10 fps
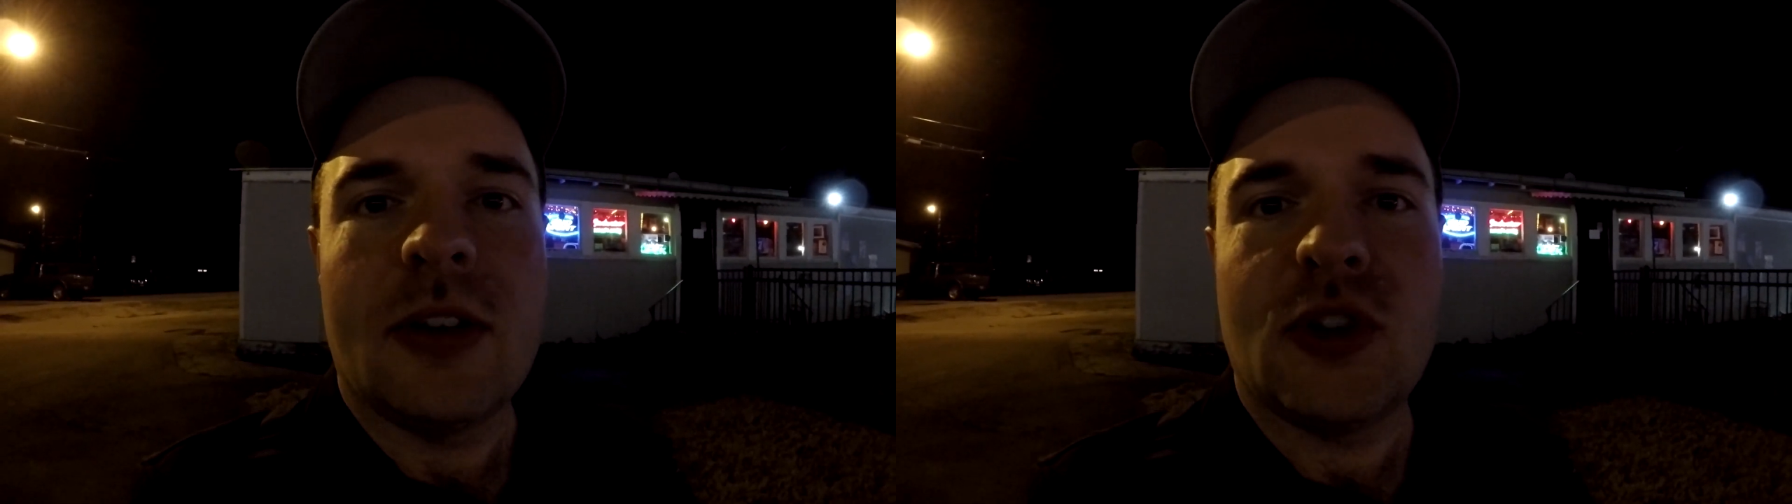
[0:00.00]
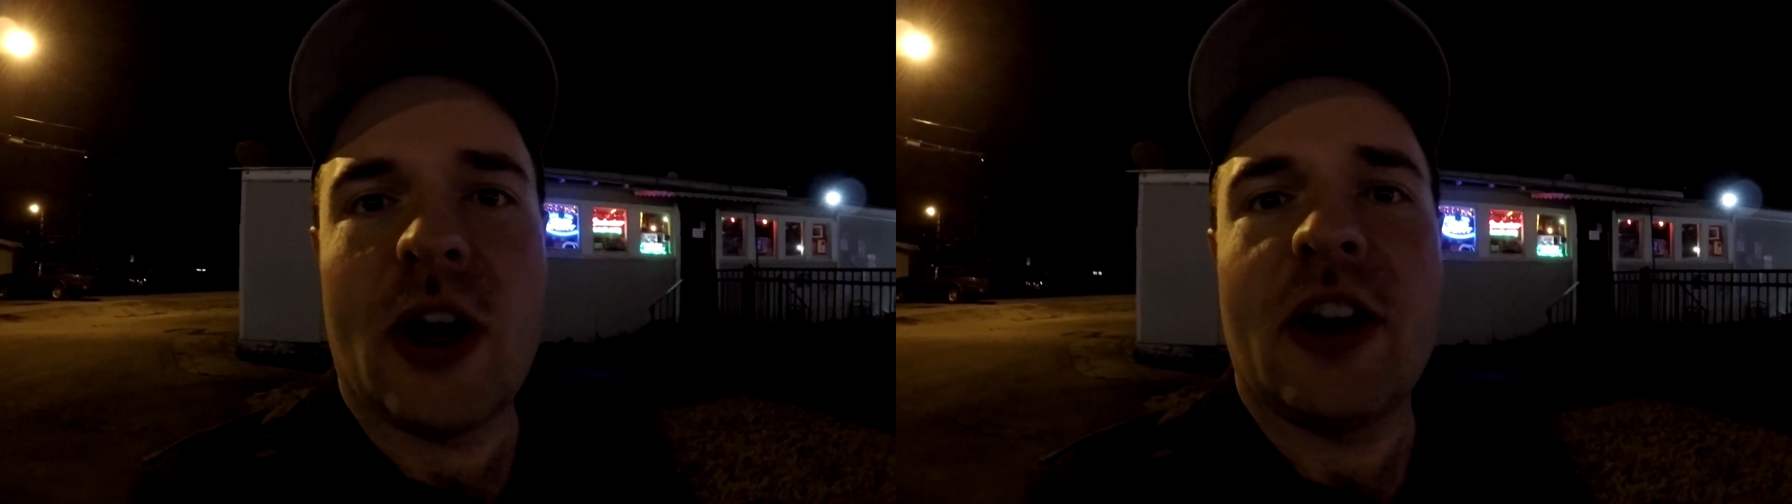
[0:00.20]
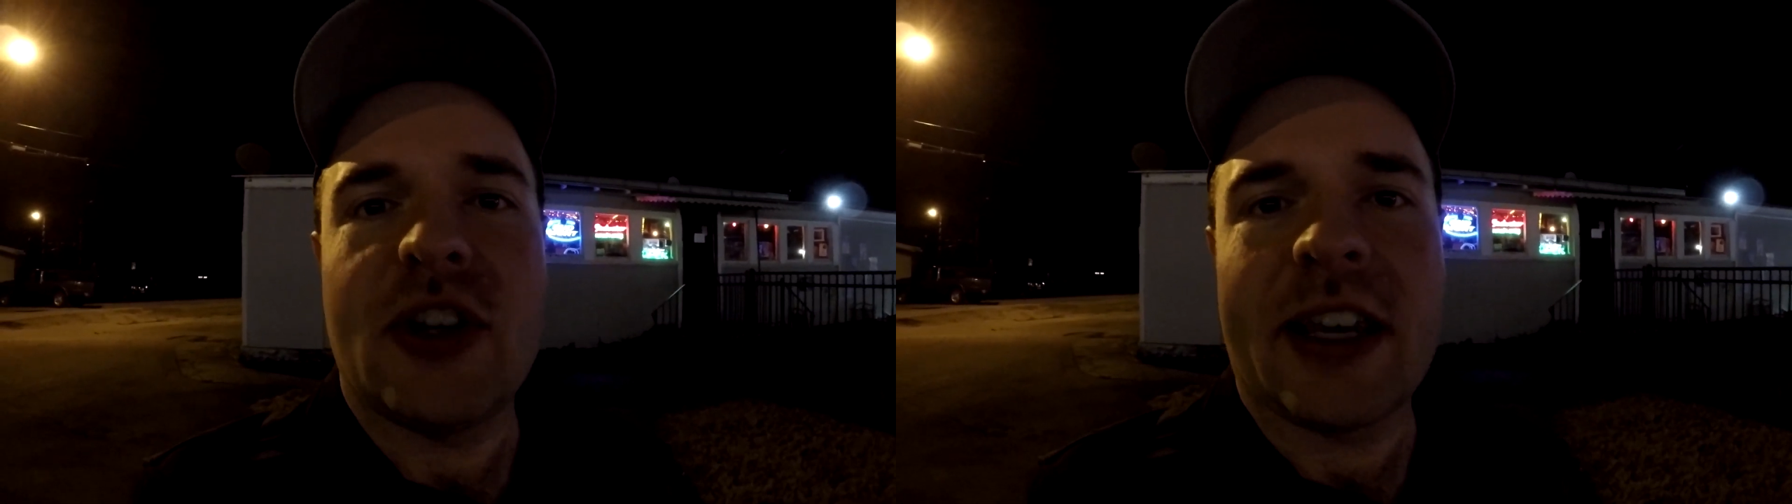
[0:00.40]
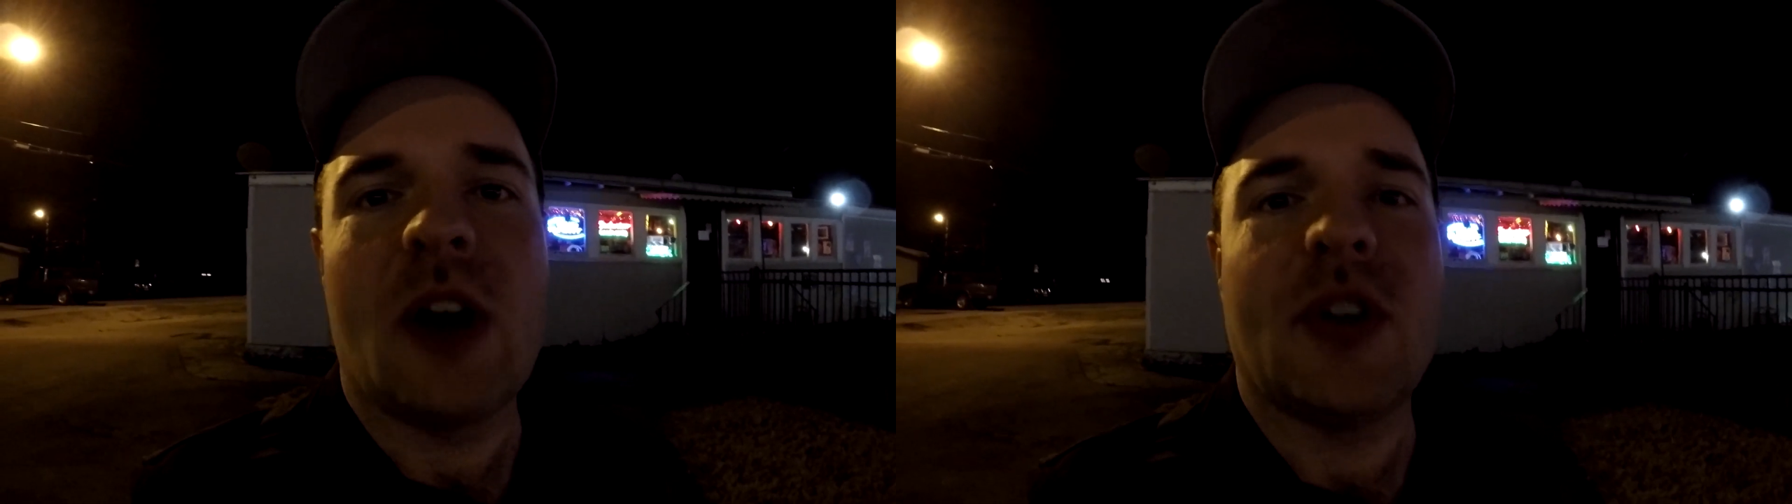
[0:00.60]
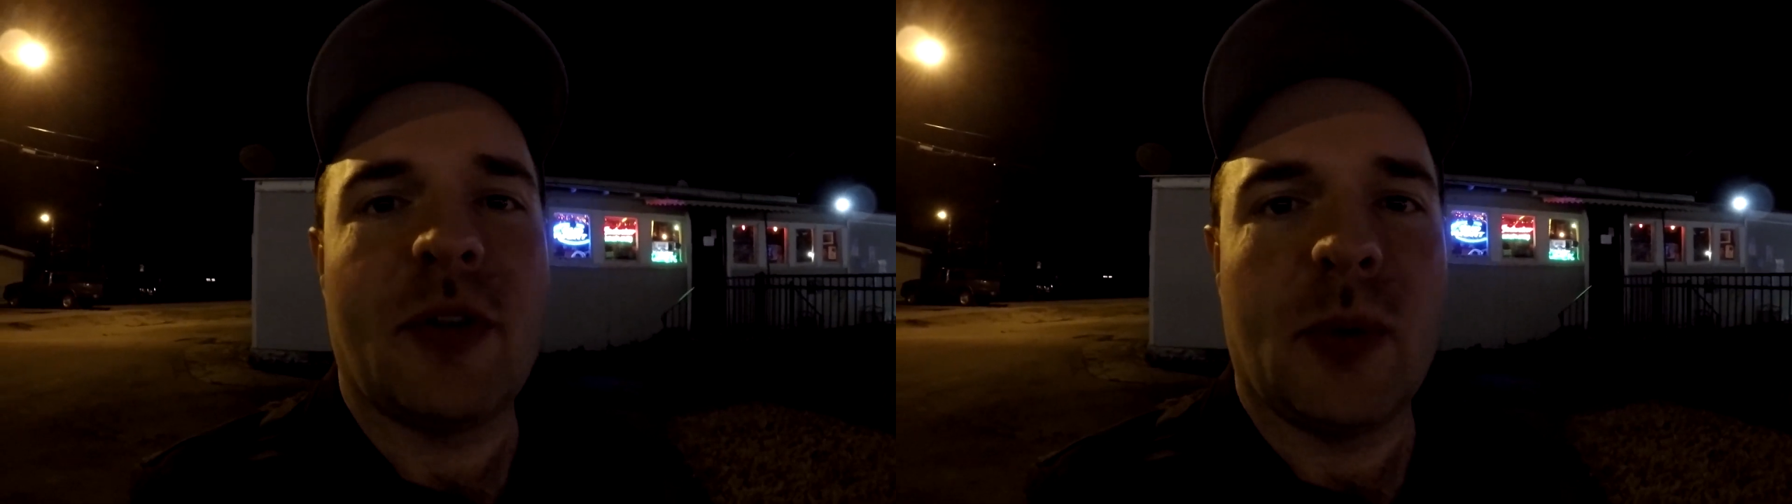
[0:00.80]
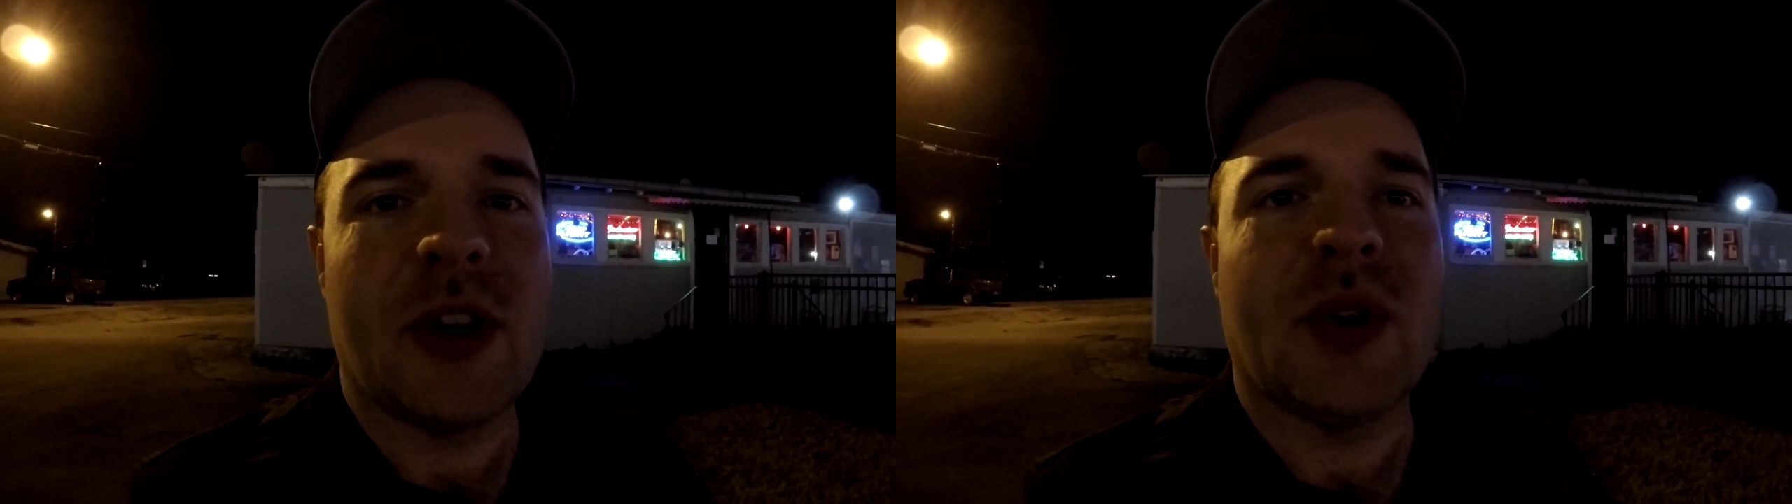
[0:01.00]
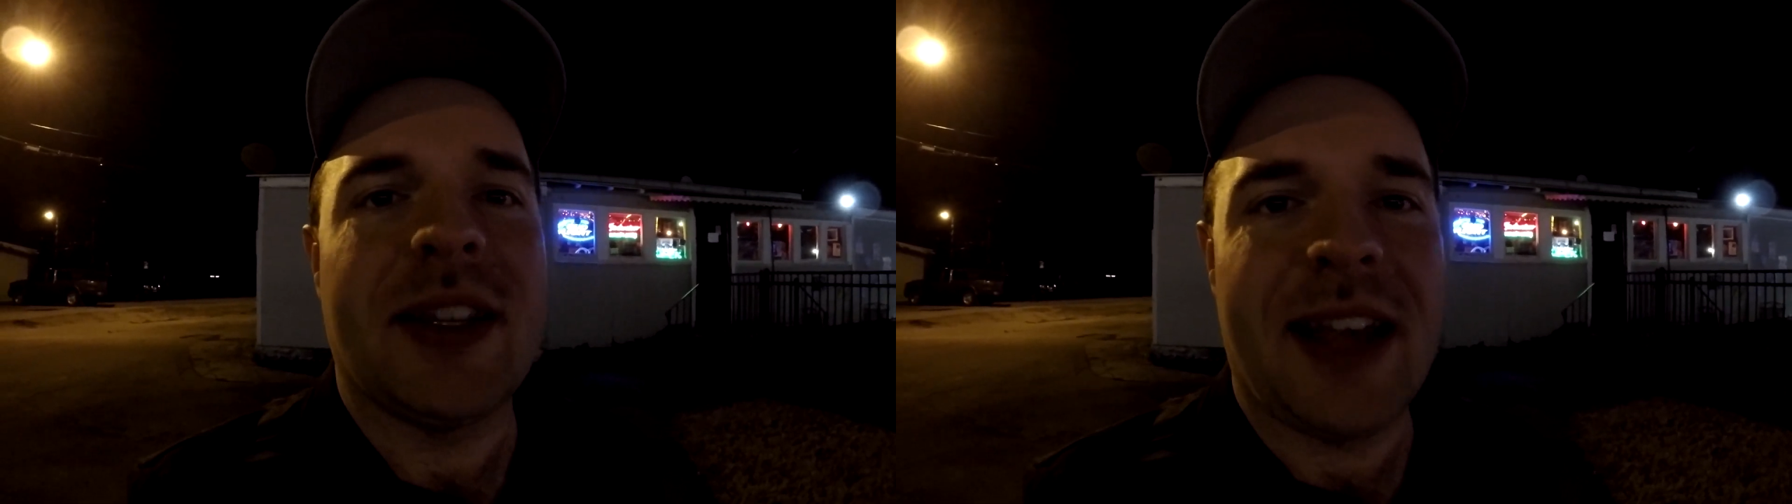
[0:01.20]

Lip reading: trying to check out different restaurants